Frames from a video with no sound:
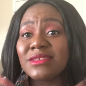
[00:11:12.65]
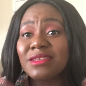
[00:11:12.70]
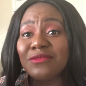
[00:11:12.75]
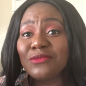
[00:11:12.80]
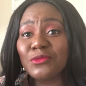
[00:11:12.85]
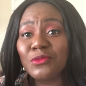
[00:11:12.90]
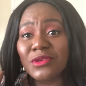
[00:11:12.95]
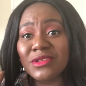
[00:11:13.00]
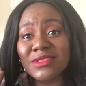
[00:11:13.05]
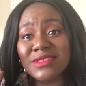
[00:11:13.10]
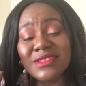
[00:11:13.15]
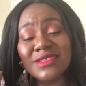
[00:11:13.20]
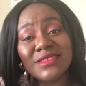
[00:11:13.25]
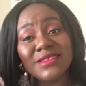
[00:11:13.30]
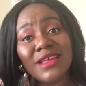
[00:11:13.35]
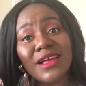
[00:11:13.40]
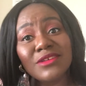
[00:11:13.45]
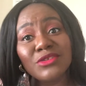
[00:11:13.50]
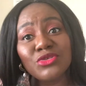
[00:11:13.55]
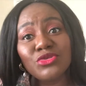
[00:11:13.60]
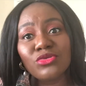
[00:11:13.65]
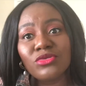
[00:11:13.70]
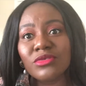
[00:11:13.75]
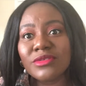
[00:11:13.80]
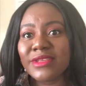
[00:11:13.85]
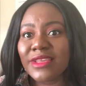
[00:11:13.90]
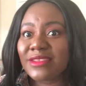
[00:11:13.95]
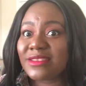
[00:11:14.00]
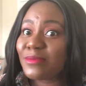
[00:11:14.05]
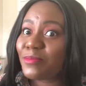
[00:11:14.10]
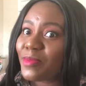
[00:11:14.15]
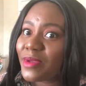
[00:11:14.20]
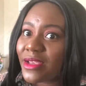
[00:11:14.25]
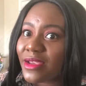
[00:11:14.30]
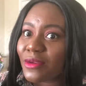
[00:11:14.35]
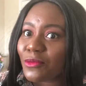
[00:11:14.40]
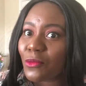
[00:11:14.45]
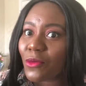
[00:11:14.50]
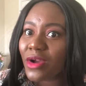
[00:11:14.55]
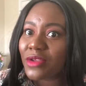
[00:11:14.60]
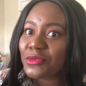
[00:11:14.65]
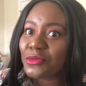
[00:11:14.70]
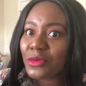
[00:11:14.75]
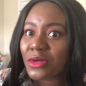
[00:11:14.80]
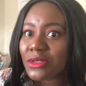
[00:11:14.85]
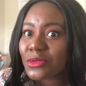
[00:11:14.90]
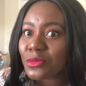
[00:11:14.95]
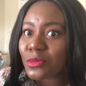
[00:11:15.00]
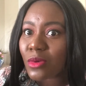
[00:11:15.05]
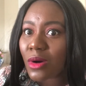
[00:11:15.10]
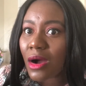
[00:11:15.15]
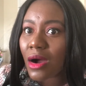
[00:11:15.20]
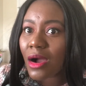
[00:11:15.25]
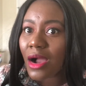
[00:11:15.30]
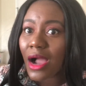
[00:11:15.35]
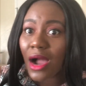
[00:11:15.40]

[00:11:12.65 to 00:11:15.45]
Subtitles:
If it was disastrous, explain what went wrong.